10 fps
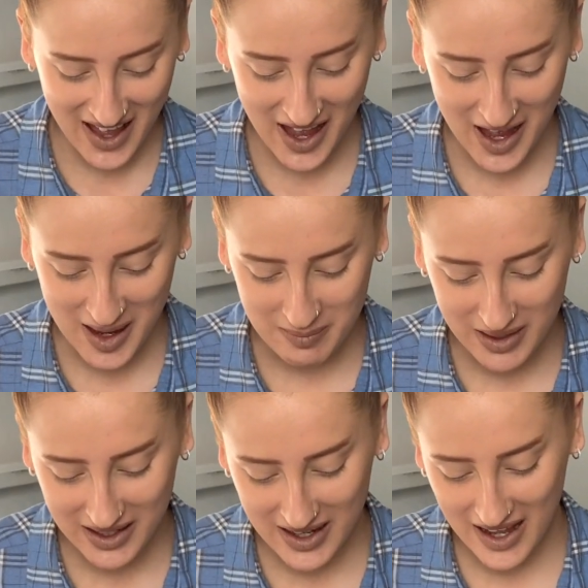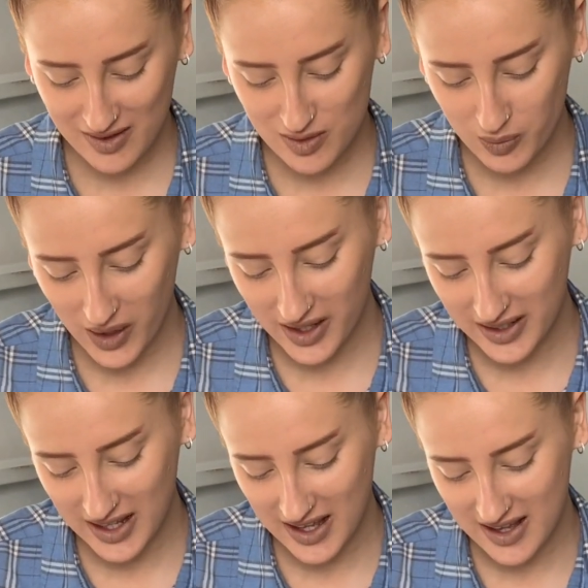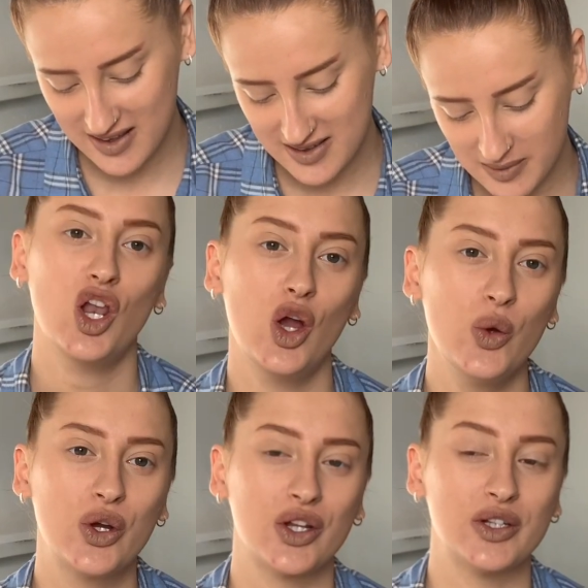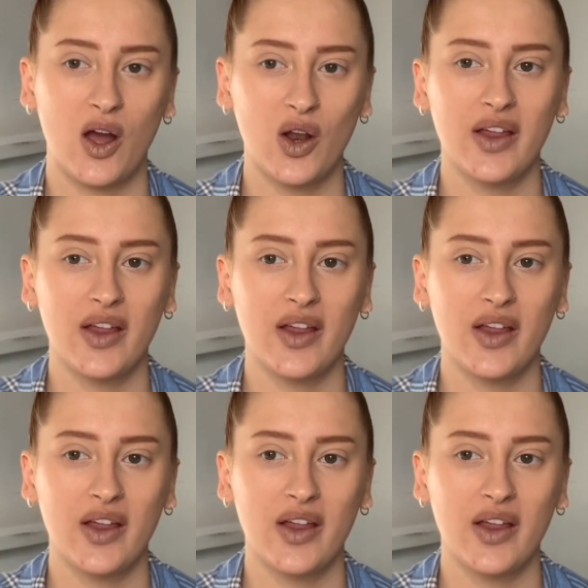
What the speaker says: Next one is Logan. I like